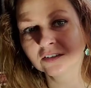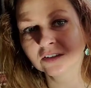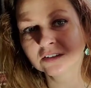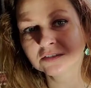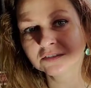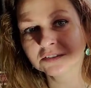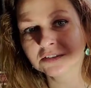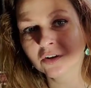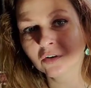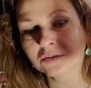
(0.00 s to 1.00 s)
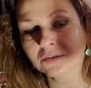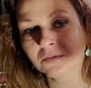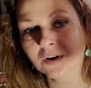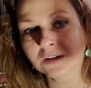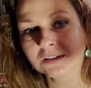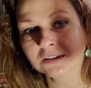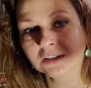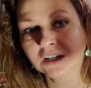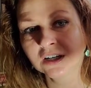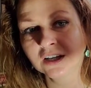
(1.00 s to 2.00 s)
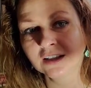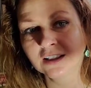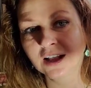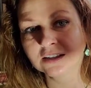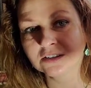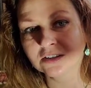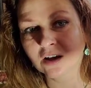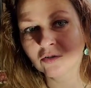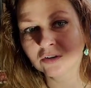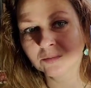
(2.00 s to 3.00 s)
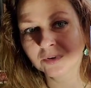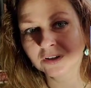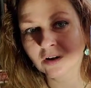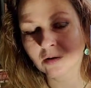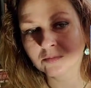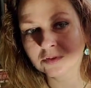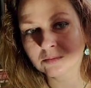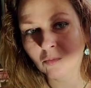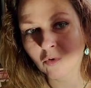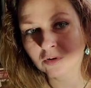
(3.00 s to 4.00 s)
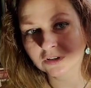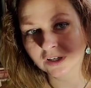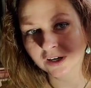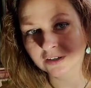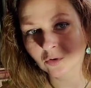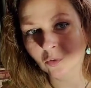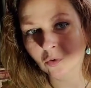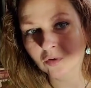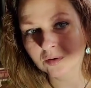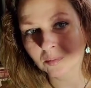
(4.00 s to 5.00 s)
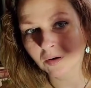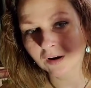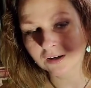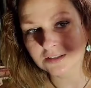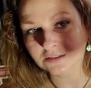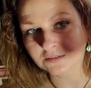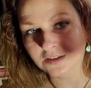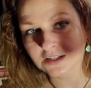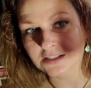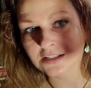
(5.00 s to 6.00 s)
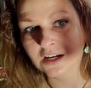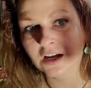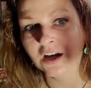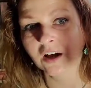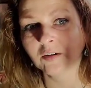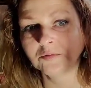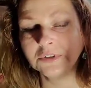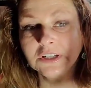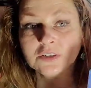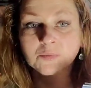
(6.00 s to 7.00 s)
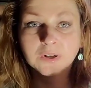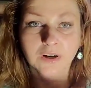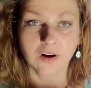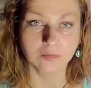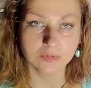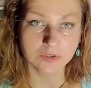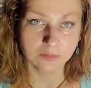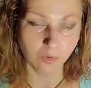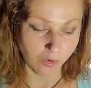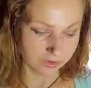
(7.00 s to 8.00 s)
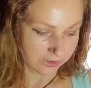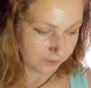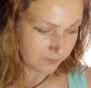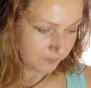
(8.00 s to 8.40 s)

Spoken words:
if it goes farther, that tower becomes smaller, and all the parts of this bridge become smaller.